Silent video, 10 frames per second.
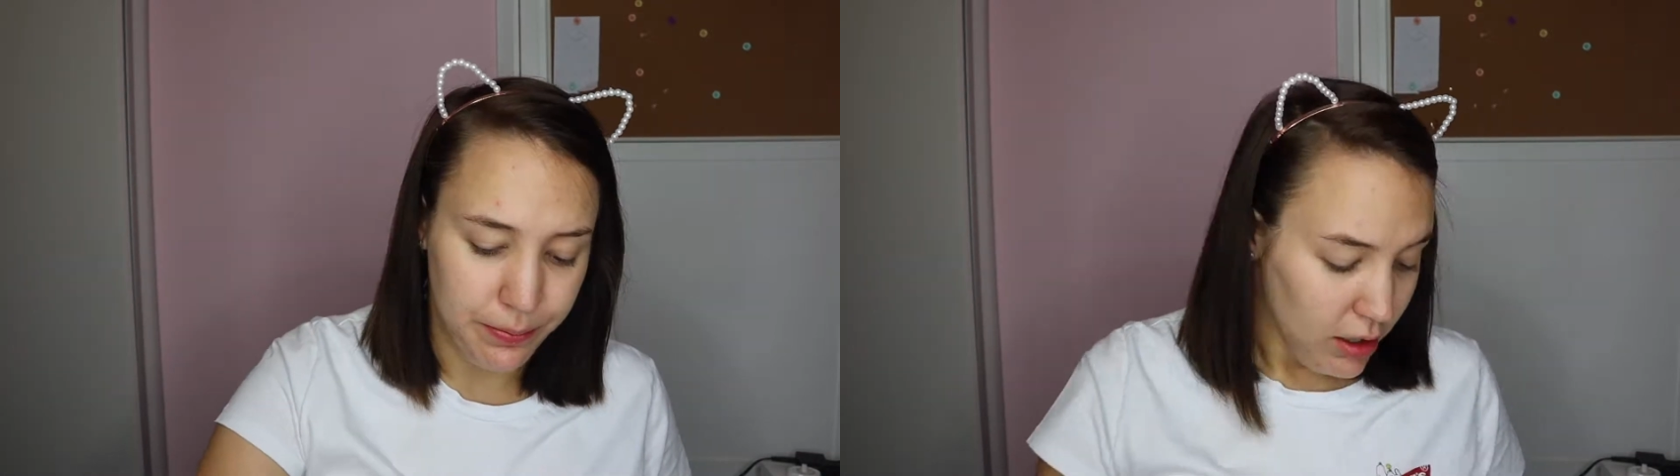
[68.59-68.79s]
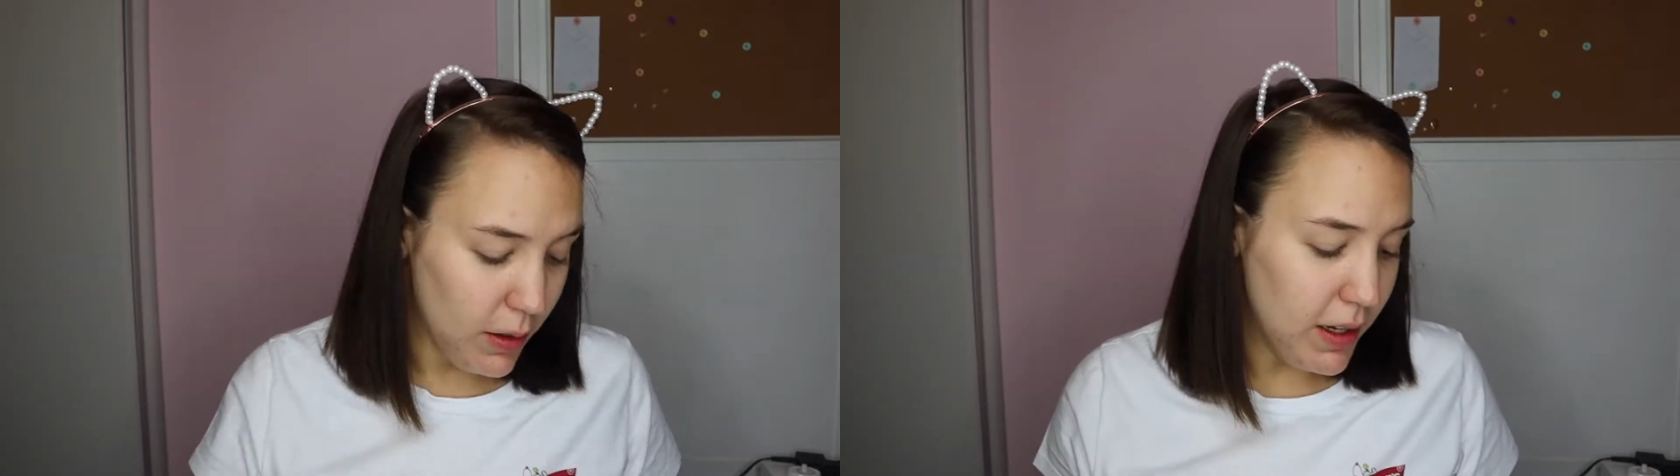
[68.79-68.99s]

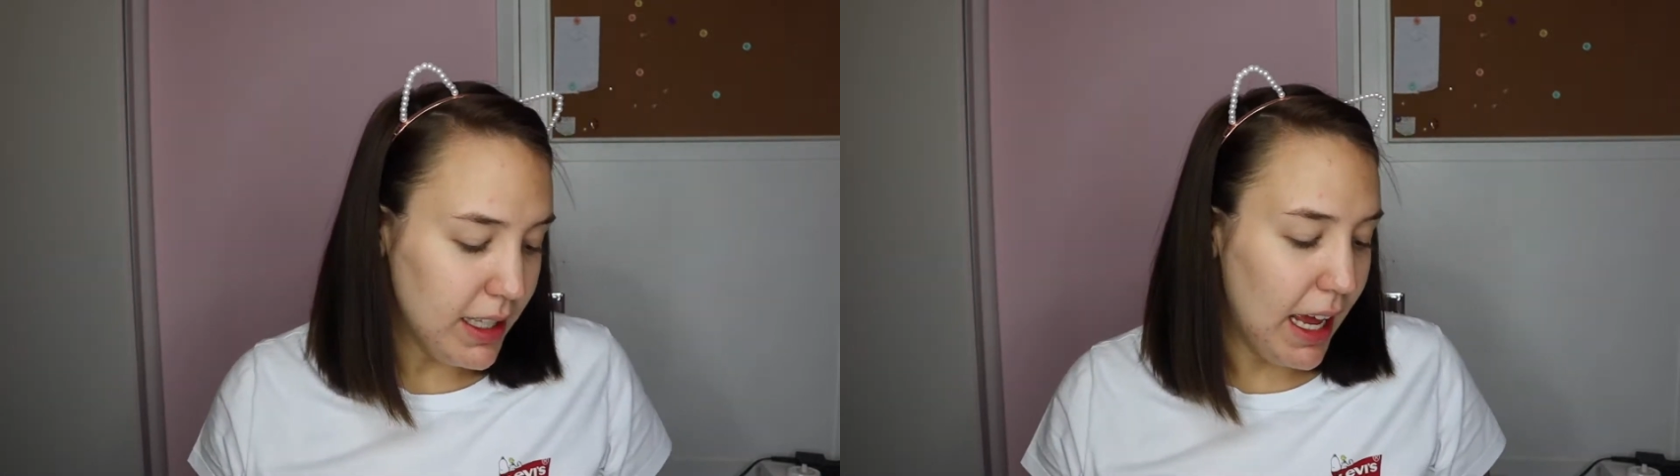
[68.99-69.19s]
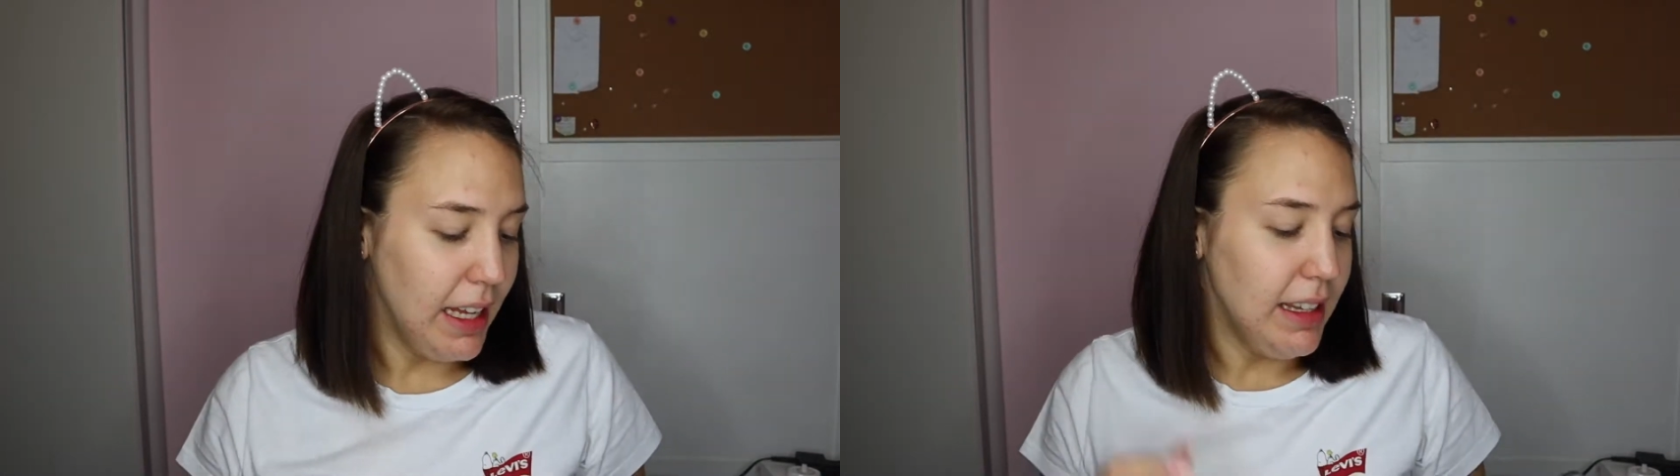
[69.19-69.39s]
So
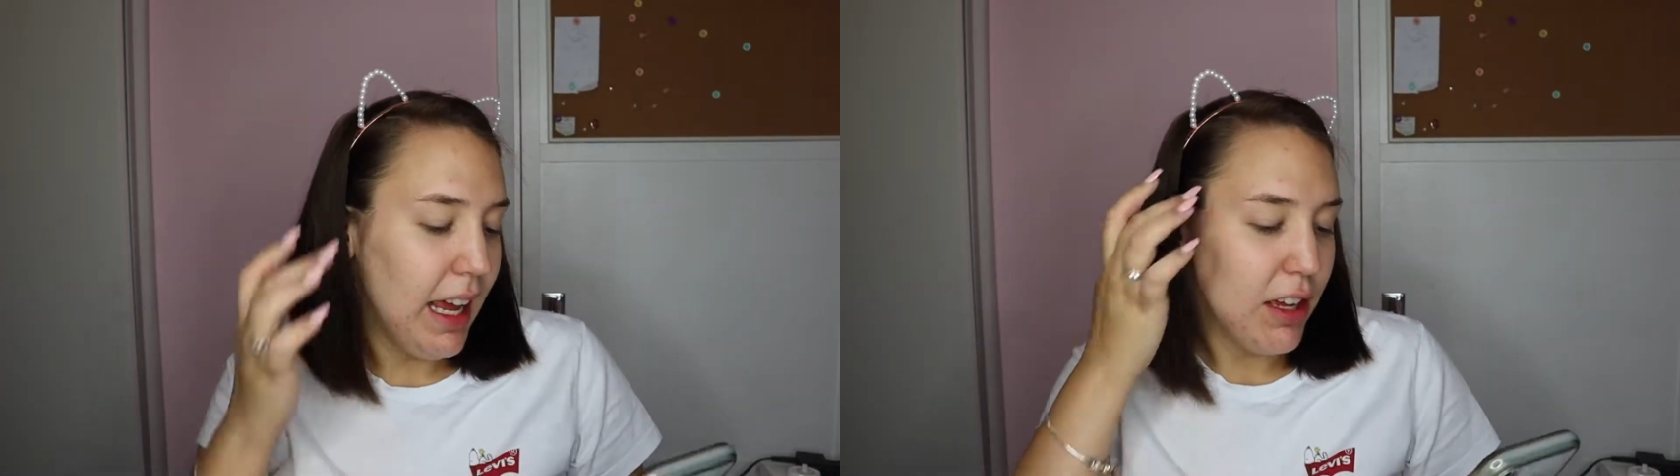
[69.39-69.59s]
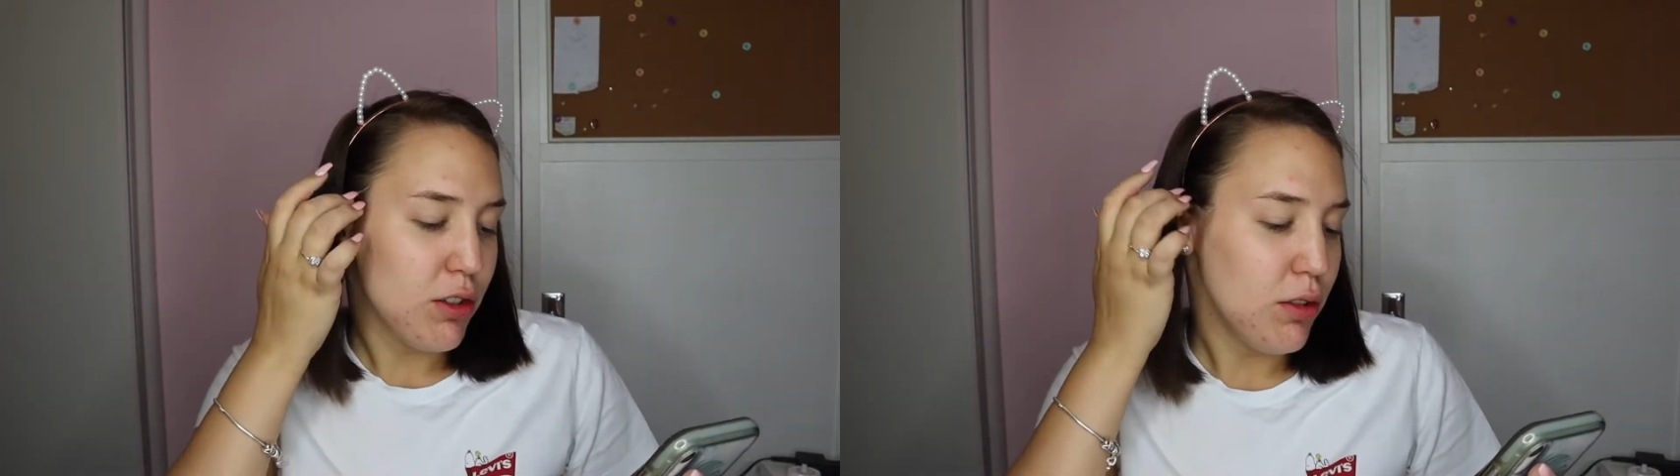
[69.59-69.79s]
it's a
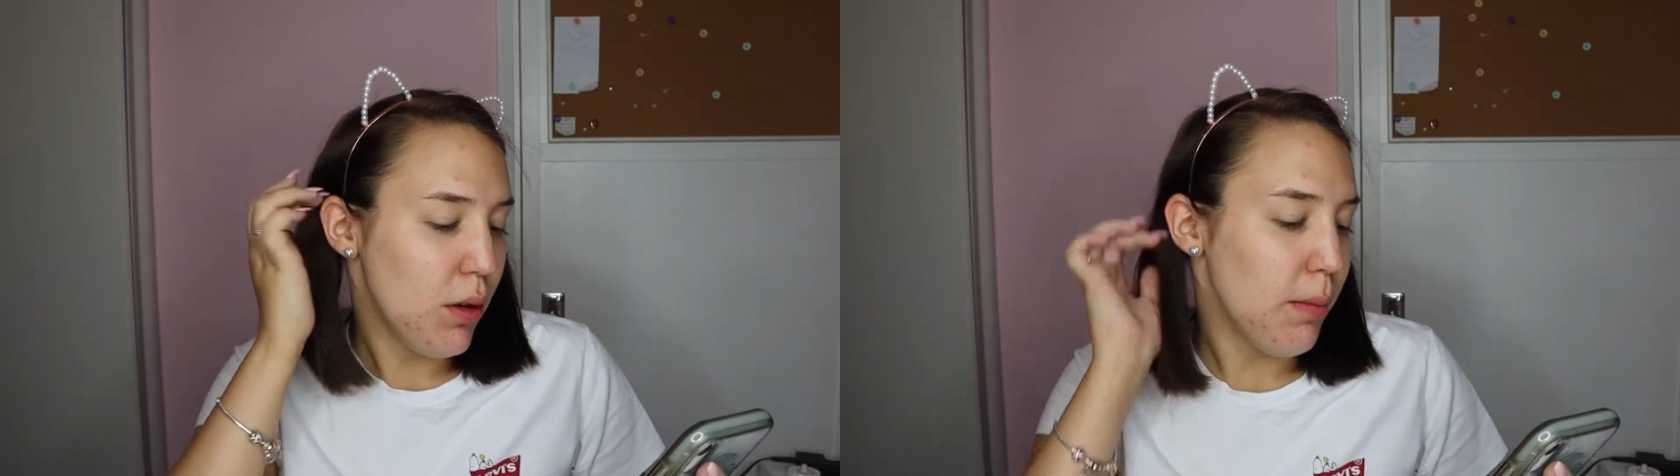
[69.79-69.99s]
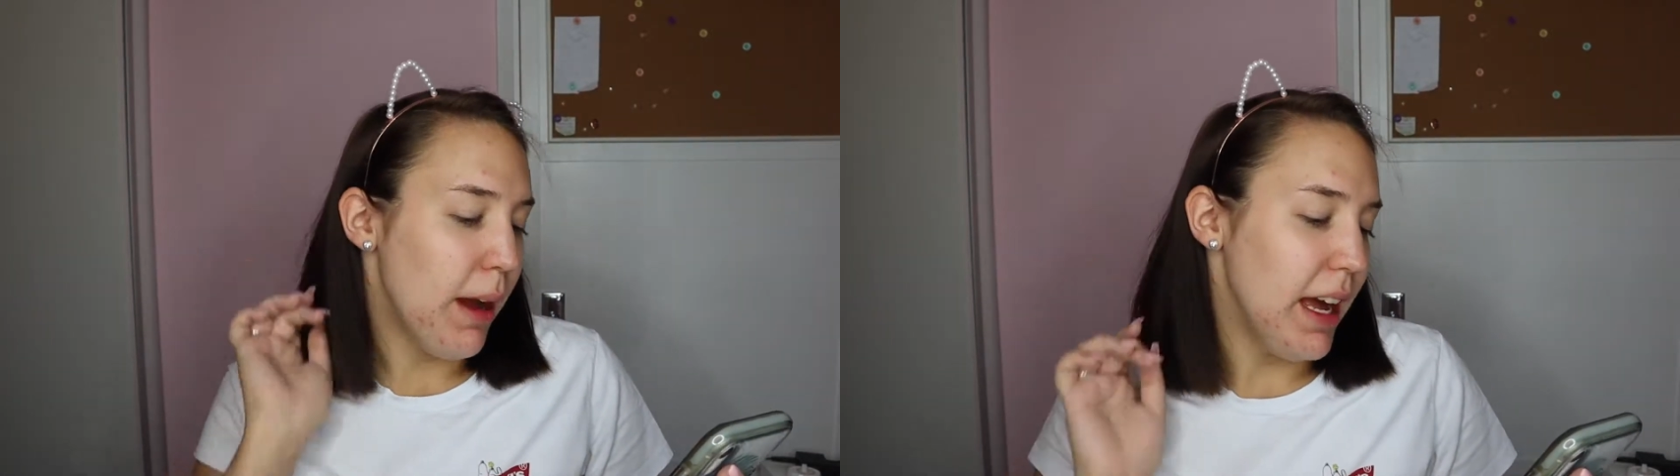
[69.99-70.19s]

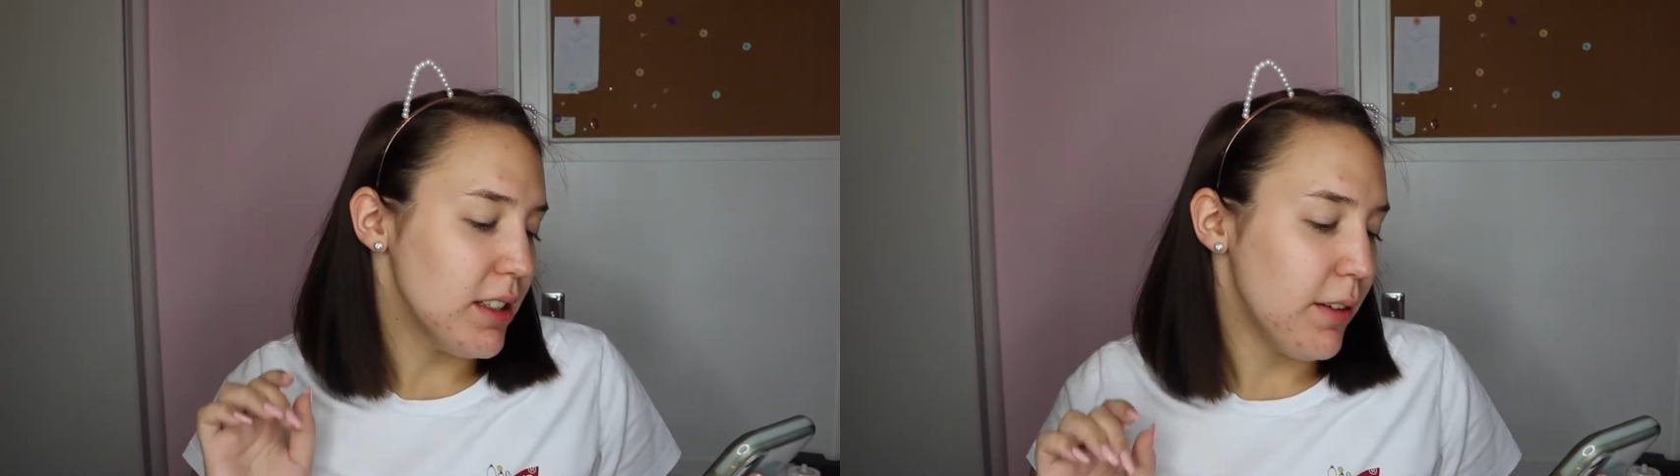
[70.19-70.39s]
natural matte